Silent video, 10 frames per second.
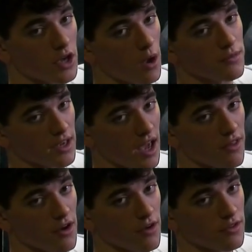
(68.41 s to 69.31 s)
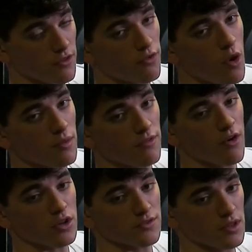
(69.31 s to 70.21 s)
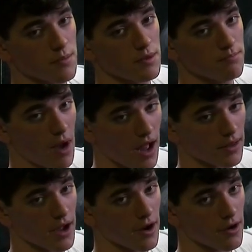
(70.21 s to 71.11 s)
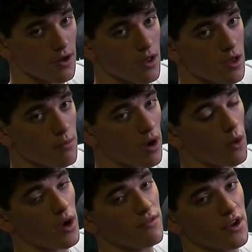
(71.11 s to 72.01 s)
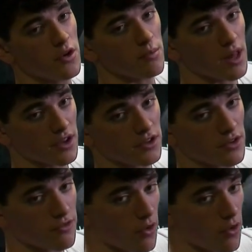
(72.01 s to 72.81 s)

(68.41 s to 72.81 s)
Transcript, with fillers: come together to form the phospholipid bilayer by way of intermolecular